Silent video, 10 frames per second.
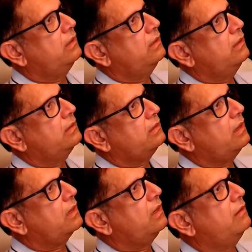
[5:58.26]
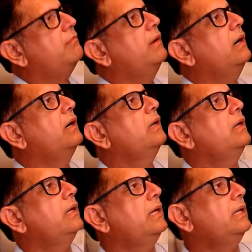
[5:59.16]
ta, kaf, ba,
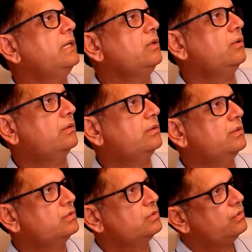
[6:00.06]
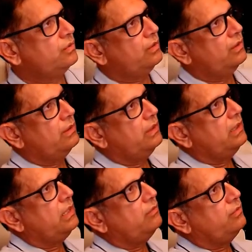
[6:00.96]
in any order. So
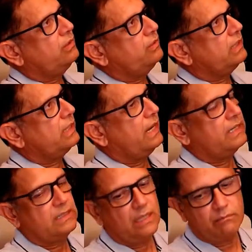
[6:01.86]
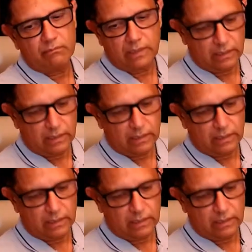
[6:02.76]
here we are looking at them